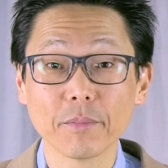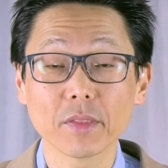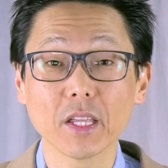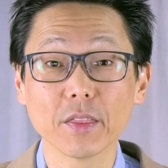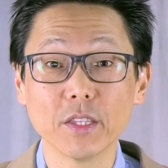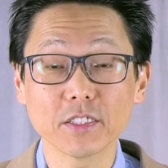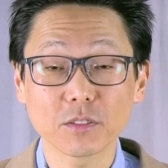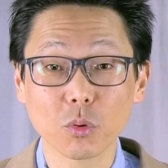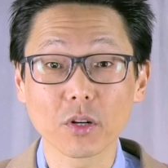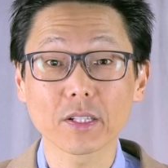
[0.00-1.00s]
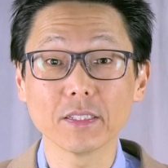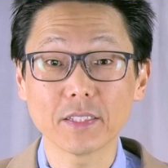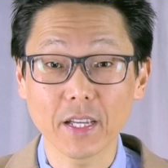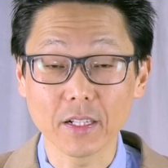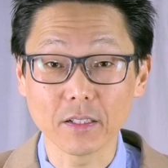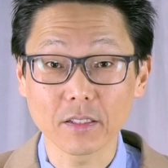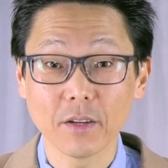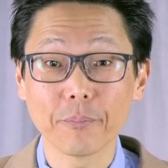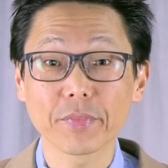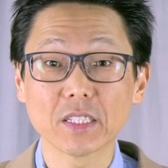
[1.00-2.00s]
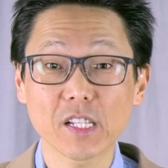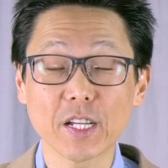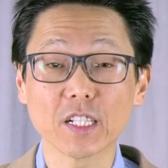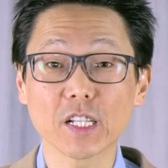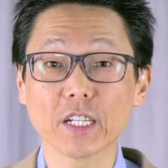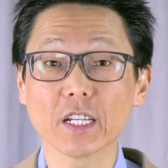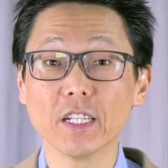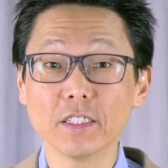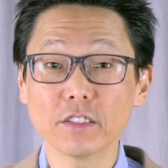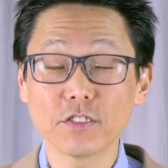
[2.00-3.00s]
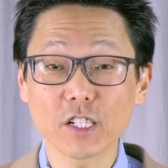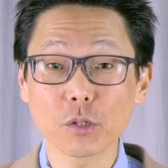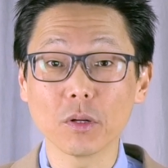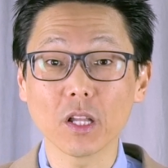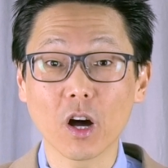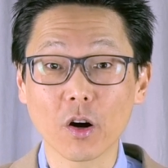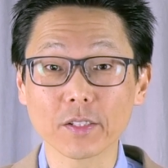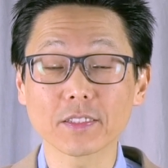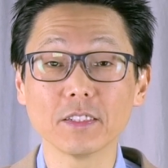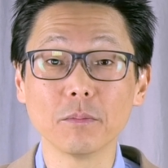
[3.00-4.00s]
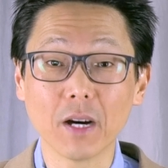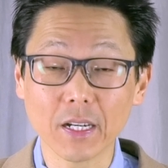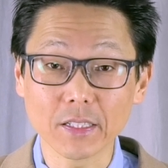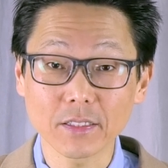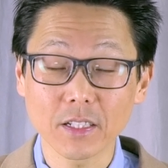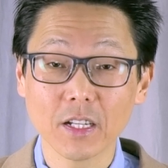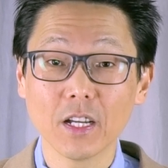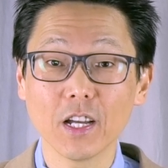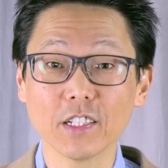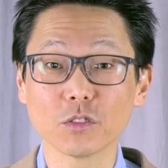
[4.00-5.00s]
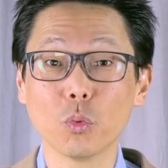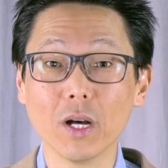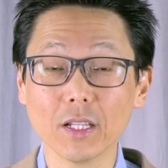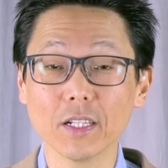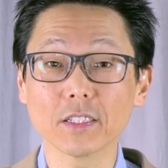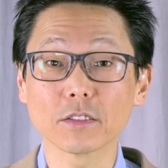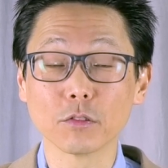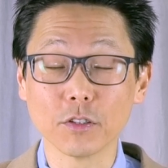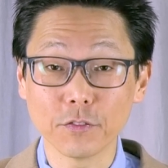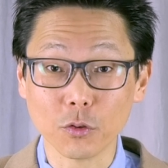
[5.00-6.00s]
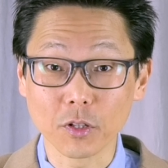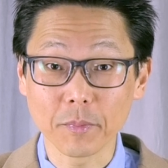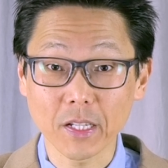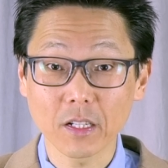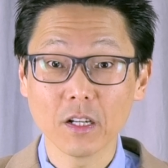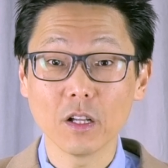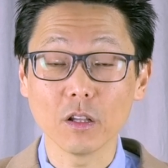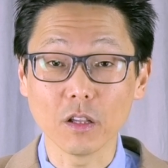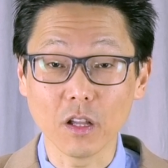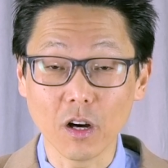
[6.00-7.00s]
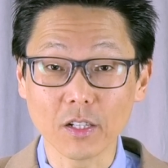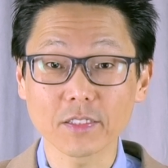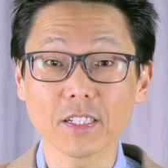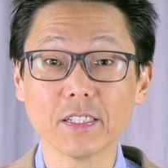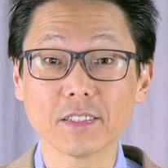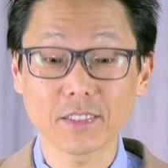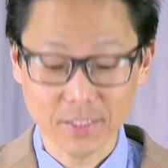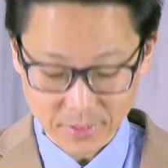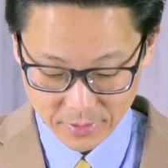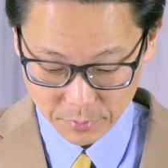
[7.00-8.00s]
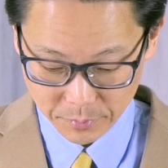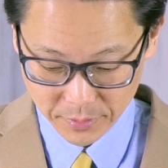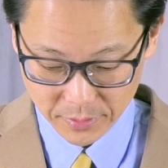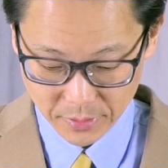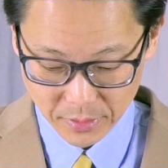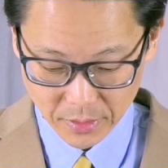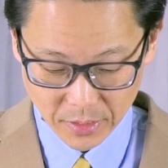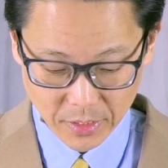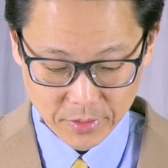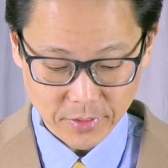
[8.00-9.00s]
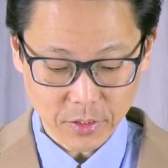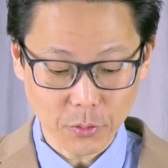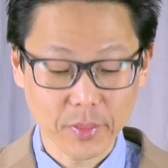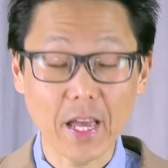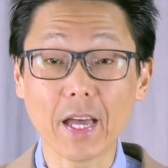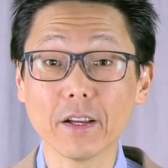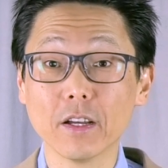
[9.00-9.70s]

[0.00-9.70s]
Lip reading: that this work entailed changing individual hearts and minds as well as reforming laws and systems so that